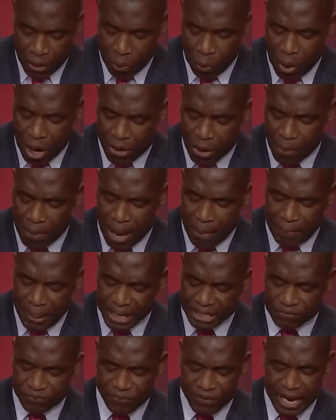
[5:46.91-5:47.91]
one of my
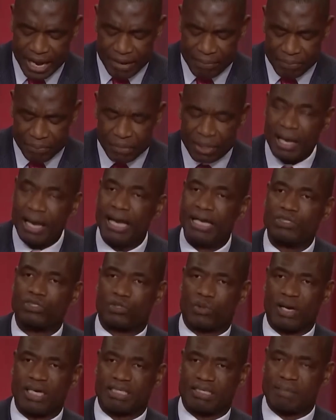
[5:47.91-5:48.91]
best friends,
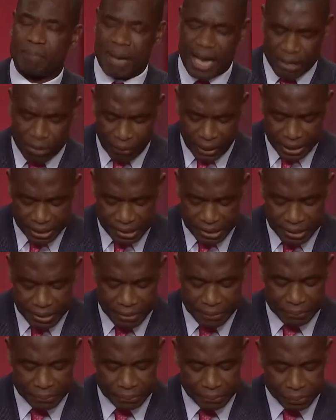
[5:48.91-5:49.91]
and Tracy
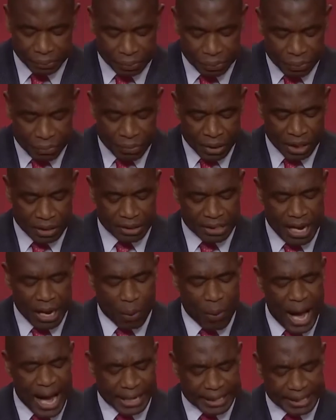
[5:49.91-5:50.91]
McGrady.
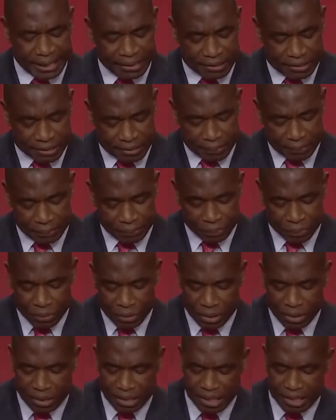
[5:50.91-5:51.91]
The Rockets
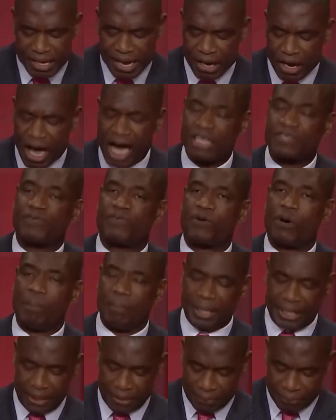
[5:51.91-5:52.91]
did a lot for
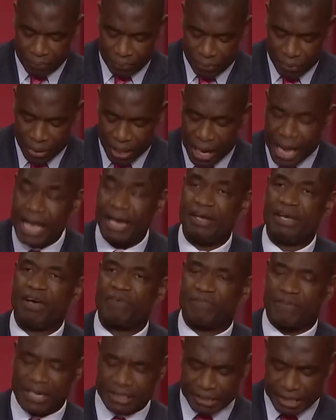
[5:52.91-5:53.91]
me and the
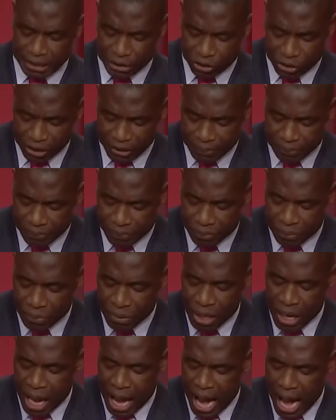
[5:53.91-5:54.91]
foundation.
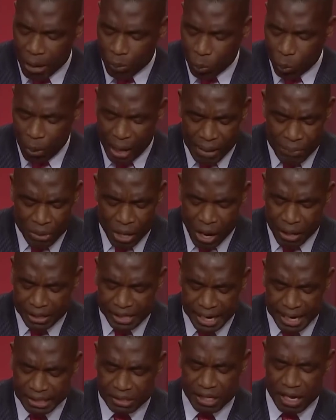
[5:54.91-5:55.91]
I could have
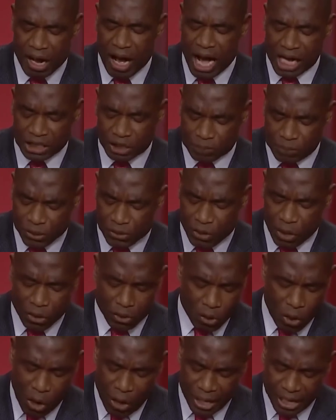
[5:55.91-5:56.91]
not get the hospital
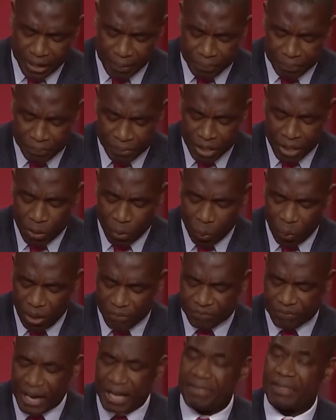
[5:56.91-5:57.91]
going
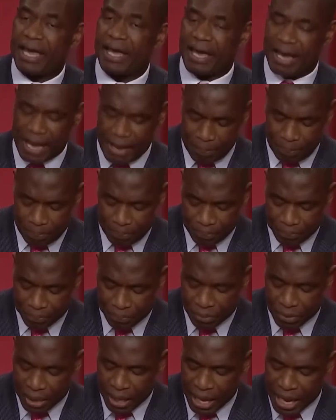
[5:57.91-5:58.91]
without their help
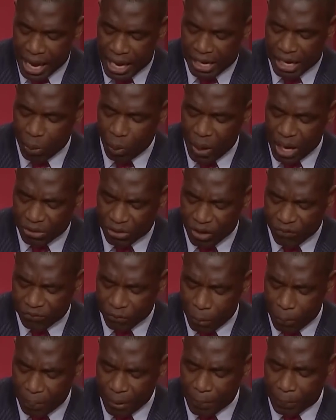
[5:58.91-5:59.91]
and the
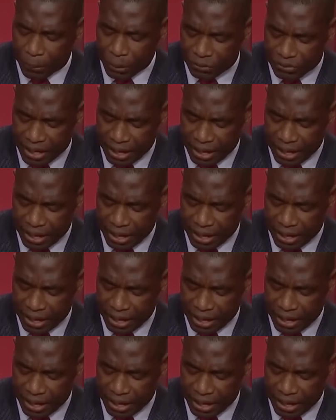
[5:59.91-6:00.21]
wonderful people